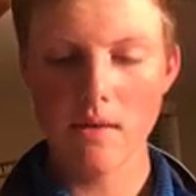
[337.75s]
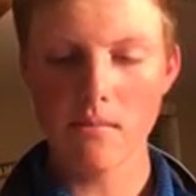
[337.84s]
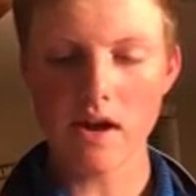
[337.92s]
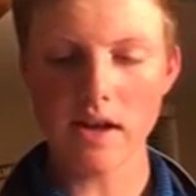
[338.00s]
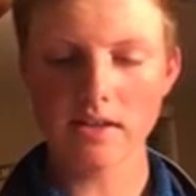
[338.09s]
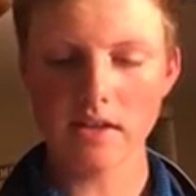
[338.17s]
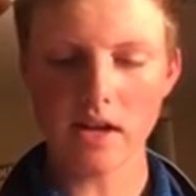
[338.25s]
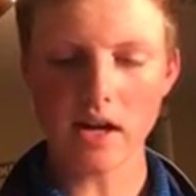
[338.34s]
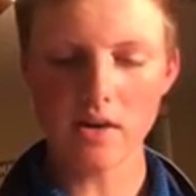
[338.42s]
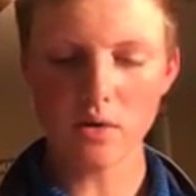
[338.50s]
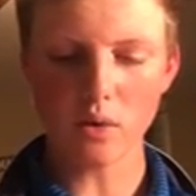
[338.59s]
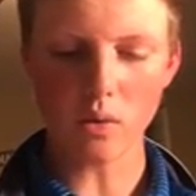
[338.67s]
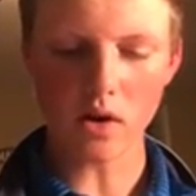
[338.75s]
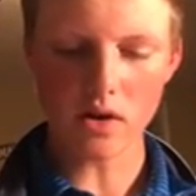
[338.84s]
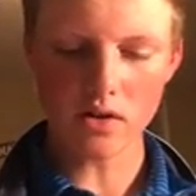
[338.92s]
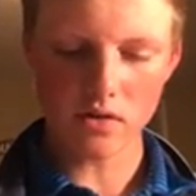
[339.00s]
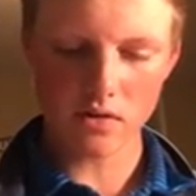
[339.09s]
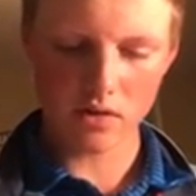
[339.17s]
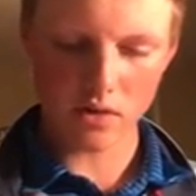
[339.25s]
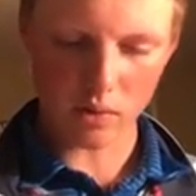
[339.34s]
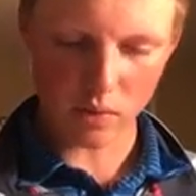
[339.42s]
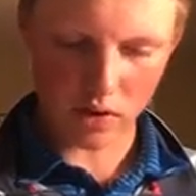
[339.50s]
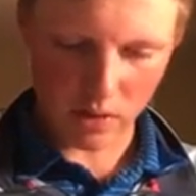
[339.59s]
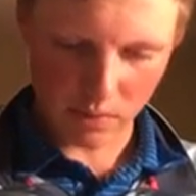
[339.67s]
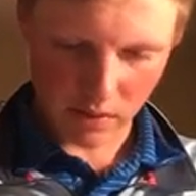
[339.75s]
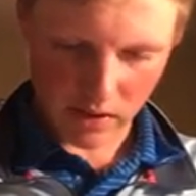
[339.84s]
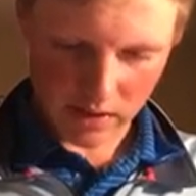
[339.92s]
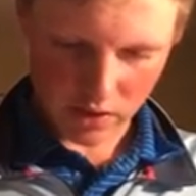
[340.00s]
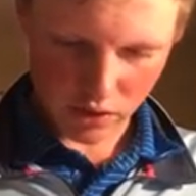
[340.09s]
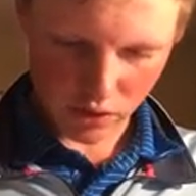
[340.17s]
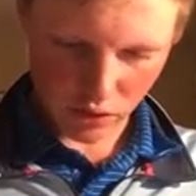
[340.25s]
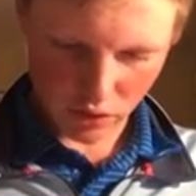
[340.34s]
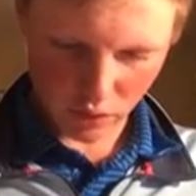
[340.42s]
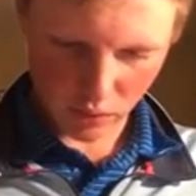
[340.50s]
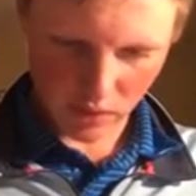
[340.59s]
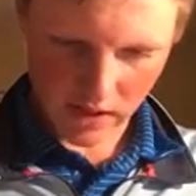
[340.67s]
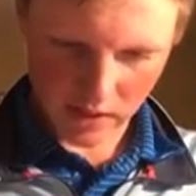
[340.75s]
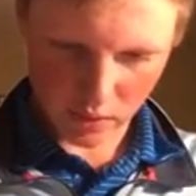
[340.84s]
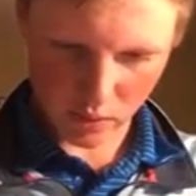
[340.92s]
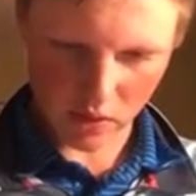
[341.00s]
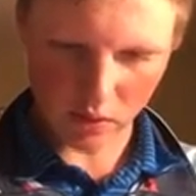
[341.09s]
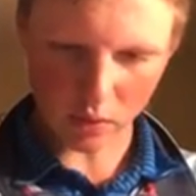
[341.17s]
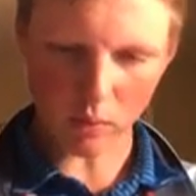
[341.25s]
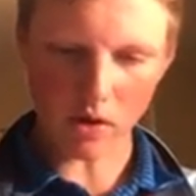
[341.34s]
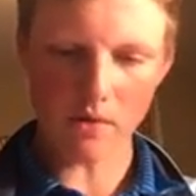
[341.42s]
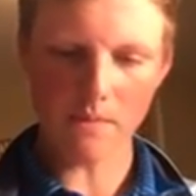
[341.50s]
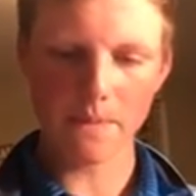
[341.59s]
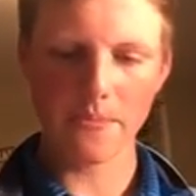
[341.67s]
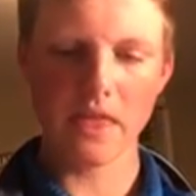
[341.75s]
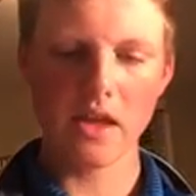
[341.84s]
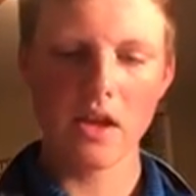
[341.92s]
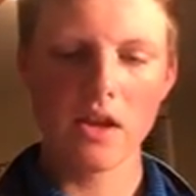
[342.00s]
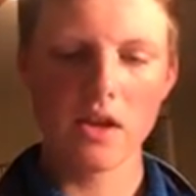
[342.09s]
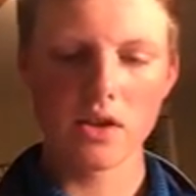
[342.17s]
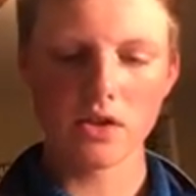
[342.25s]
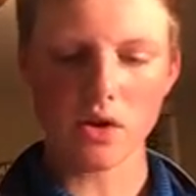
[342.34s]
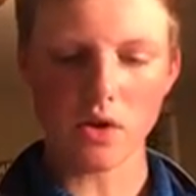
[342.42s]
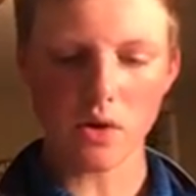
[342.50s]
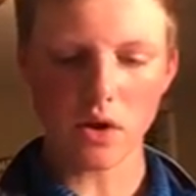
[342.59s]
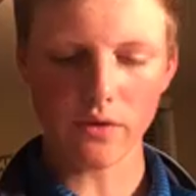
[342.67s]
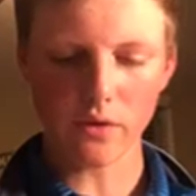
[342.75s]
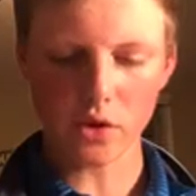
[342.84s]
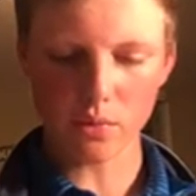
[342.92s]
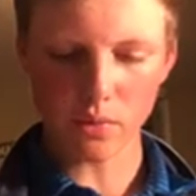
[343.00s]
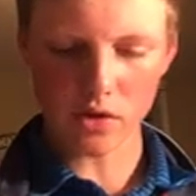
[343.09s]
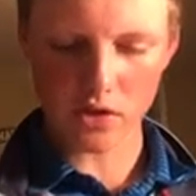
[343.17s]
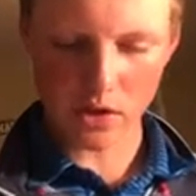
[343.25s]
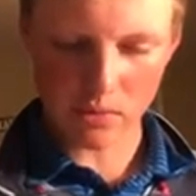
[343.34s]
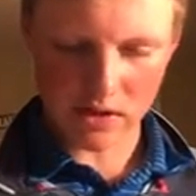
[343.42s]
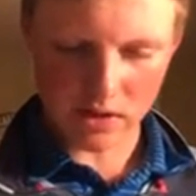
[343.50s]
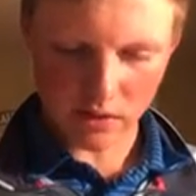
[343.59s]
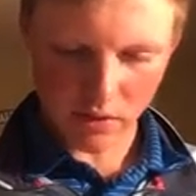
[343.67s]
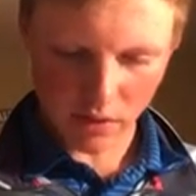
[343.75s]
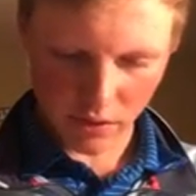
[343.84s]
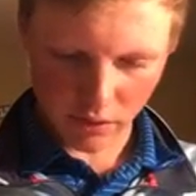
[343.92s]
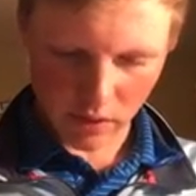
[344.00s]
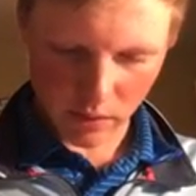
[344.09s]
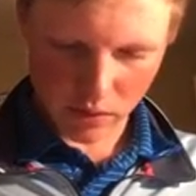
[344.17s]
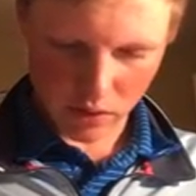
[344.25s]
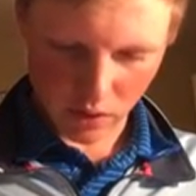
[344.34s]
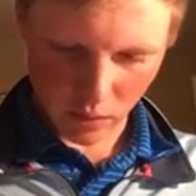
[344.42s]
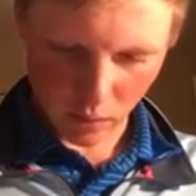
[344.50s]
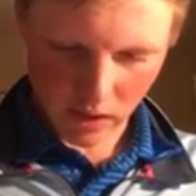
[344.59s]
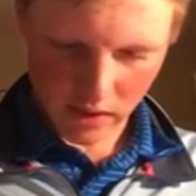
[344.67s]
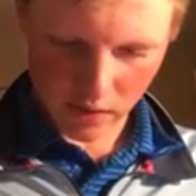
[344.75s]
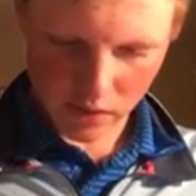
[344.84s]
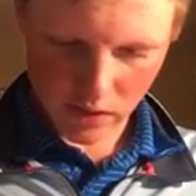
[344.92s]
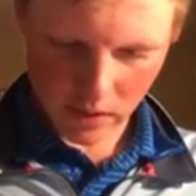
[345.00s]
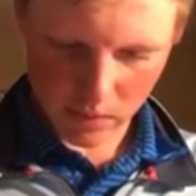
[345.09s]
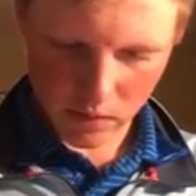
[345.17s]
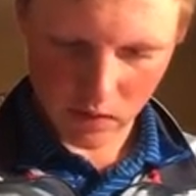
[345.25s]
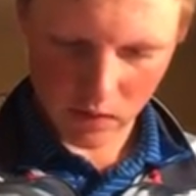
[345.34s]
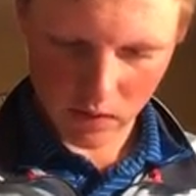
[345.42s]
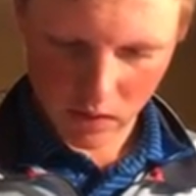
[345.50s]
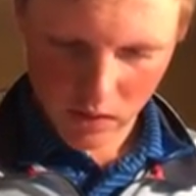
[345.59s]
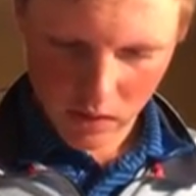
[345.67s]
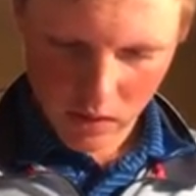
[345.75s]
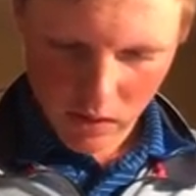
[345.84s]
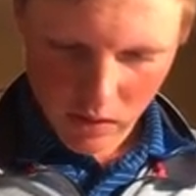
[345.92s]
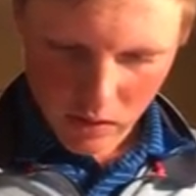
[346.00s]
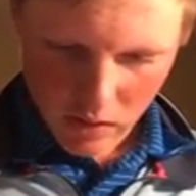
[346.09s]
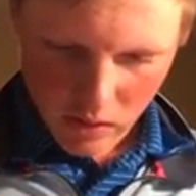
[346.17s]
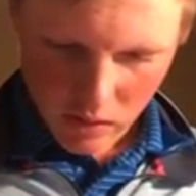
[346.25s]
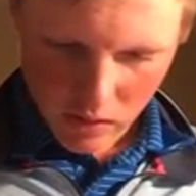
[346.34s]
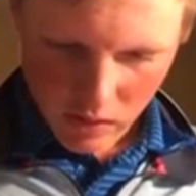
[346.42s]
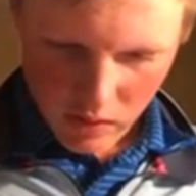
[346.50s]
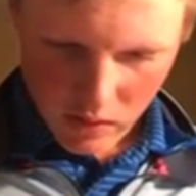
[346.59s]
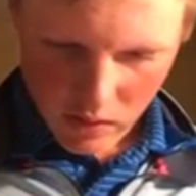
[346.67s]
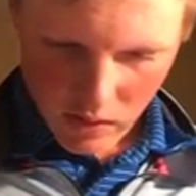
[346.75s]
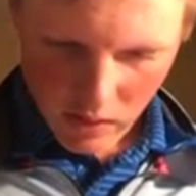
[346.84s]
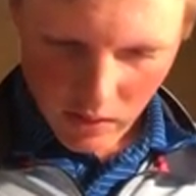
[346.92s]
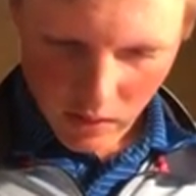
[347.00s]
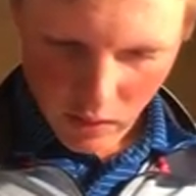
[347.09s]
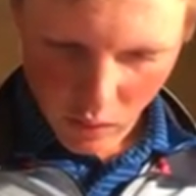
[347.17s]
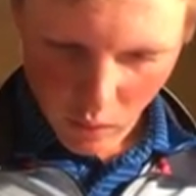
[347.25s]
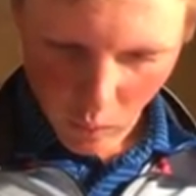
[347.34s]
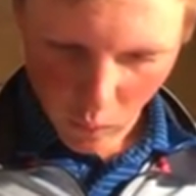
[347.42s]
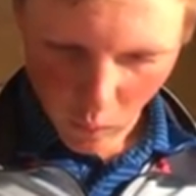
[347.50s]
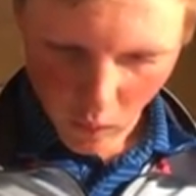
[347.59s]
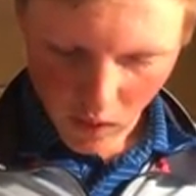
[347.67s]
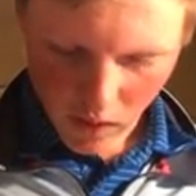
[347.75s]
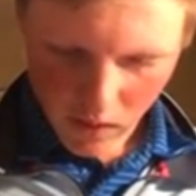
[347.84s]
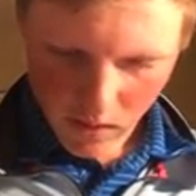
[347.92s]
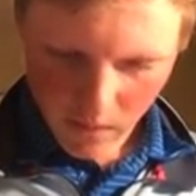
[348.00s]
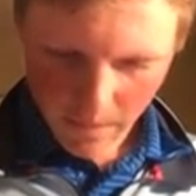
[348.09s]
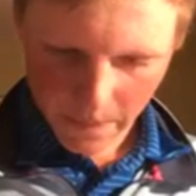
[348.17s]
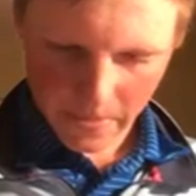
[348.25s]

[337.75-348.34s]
But x cannot equal 1, so we're going to put a circle where x would equal 1. So our first point is going to be 0, 3, which is our y-intercept, and then 1,